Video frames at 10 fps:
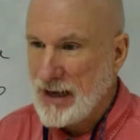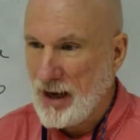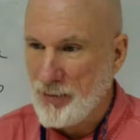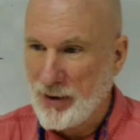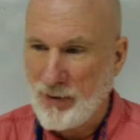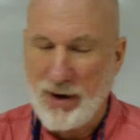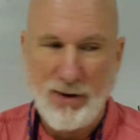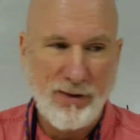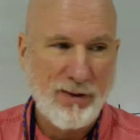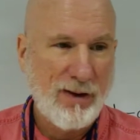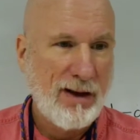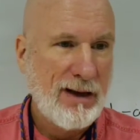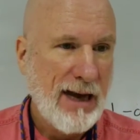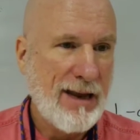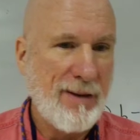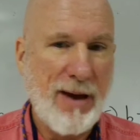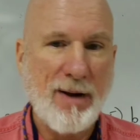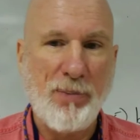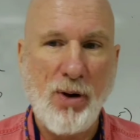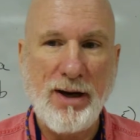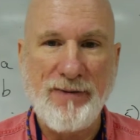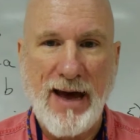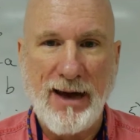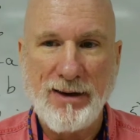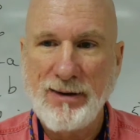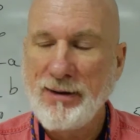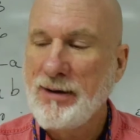Yellow Brick Road, and they made a point of that.